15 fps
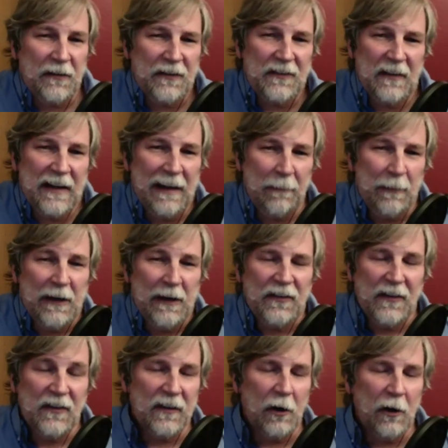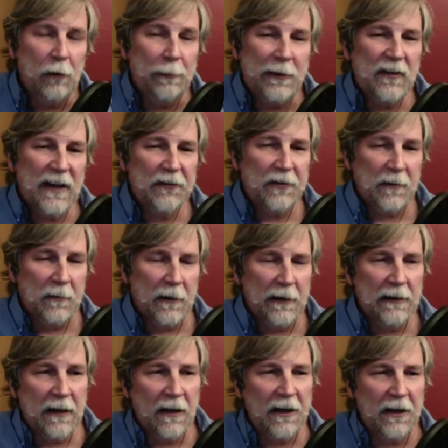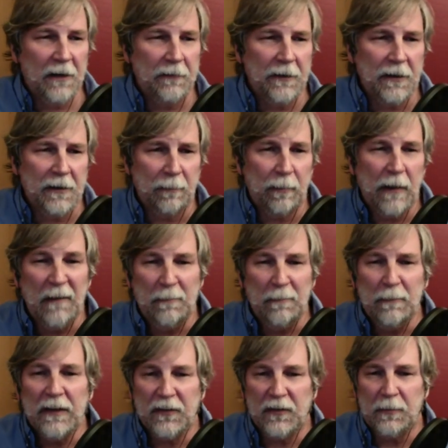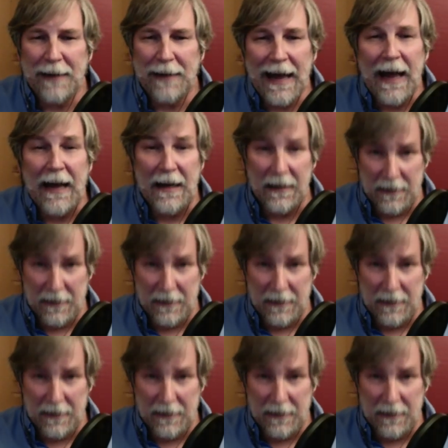the slow mutation rate kind of a mixed bag.